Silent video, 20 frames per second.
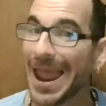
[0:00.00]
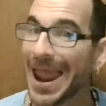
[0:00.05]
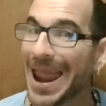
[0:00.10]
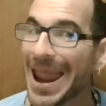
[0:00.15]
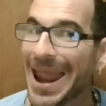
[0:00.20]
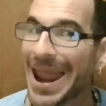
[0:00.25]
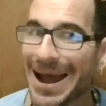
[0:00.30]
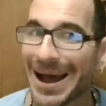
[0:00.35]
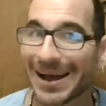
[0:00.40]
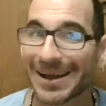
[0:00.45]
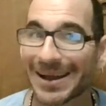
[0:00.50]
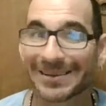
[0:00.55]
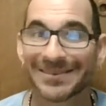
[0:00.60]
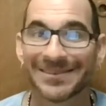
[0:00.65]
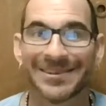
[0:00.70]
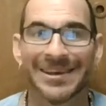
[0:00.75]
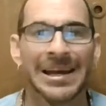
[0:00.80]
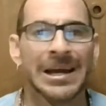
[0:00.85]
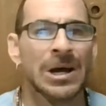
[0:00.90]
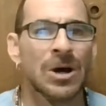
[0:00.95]
And
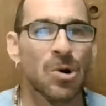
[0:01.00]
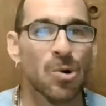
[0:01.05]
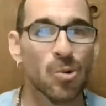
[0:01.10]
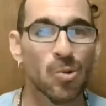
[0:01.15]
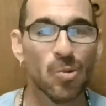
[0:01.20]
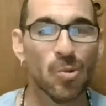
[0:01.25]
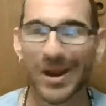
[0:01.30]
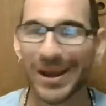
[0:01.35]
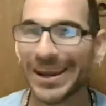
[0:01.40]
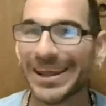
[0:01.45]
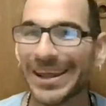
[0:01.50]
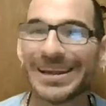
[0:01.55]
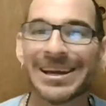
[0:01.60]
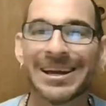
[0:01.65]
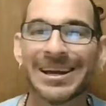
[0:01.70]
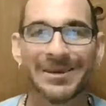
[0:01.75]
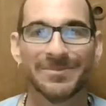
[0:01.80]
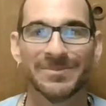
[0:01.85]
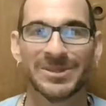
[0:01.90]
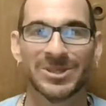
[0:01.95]
when it
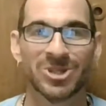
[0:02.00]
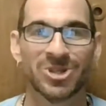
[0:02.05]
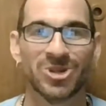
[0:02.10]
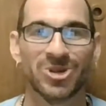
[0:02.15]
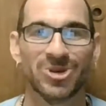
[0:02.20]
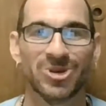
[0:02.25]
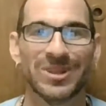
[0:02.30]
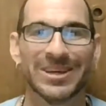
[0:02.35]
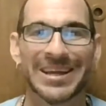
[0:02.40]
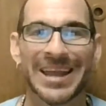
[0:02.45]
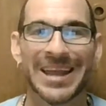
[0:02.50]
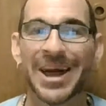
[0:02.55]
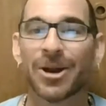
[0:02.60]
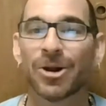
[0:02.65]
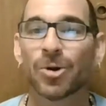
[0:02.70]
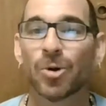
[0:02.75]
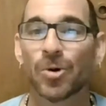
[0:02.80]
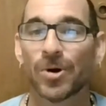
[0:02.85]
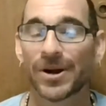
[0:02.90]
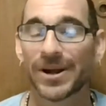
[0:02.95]
comes to the
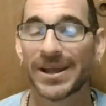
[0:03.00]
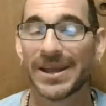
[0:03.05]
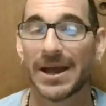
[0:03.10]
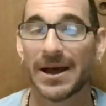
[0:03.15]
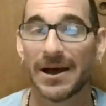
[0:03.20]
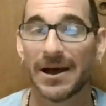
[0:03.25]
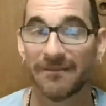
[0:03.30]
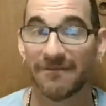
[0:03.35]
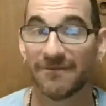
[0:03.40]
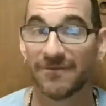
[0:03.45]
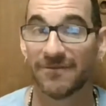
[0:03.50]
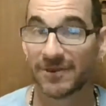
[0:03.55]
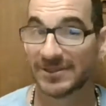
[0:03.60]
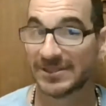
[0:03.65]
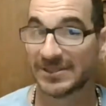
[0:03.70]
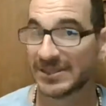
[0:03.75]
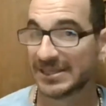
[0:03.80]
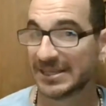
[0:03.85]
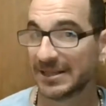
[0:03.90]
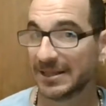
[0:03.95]
category of
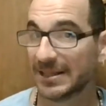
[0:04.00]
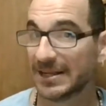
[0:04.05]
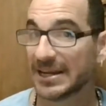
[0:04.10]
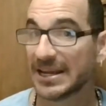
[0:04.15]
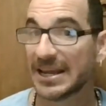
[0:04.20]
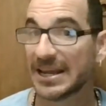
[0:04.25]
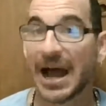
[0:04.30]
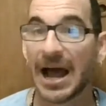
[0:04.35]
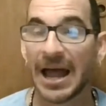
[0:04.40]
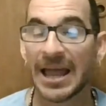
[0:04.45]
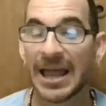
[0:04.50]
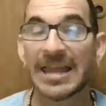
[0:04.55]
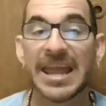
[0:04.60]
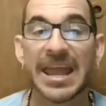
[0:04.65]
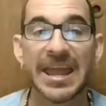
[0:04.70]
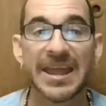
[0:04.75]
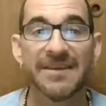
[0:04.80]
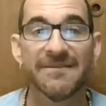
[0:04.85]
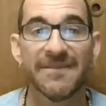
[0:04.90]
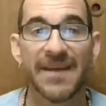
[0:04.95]
versatility, I
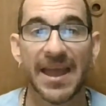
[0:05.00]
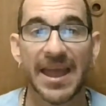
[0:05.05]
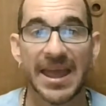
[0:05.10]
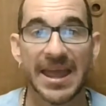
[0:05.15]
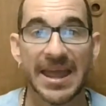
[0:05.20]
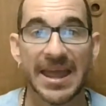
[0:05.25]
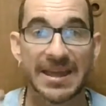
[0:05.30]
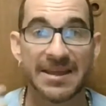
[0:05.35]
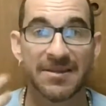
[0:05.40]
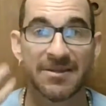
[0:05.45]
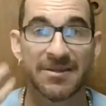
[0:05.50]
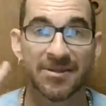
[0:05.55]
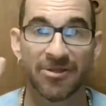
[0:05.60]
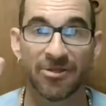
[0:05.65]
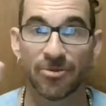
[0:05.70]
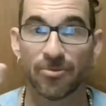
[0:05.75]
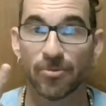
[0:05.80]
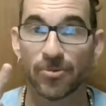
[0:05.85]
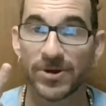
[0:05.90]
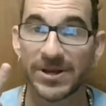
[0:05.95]
gave a
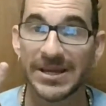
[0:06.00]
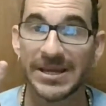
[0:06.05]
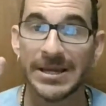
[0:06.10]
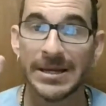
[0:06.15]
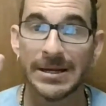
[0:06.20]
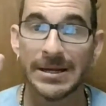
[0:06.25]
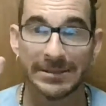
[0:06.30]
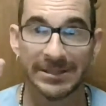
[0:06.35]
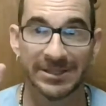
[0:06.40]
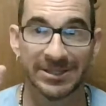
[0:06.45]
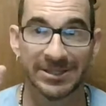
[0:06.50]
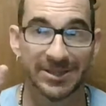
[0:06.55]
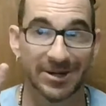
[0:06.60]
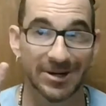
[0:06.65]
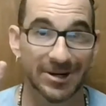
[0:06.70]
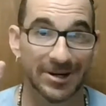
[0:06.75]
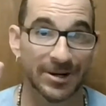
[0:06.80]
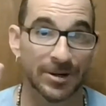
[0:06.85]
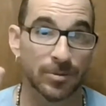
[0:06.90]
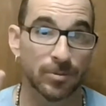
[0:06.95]

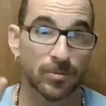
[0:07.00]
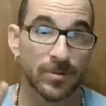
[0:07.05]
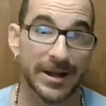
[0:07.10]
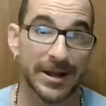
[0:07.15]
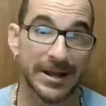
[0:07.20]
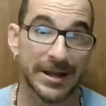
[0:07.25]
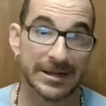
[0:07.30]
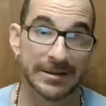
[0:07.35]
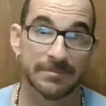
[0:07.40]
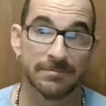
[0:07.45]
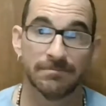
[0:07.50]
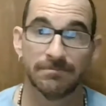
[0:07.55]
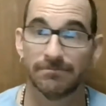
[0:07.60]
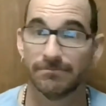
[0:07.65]
3-star rating.